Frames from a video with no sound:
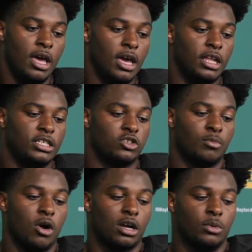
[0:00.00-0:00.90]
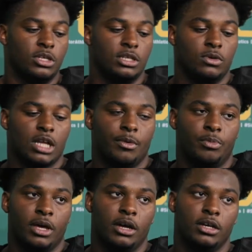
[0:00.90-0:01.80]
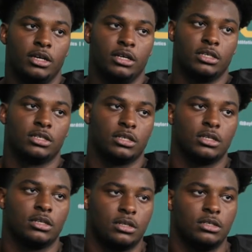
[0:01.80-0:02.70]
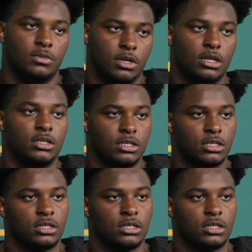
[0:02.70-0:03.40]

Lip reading: And it's just remarkable to see what type of player he is, to be honest.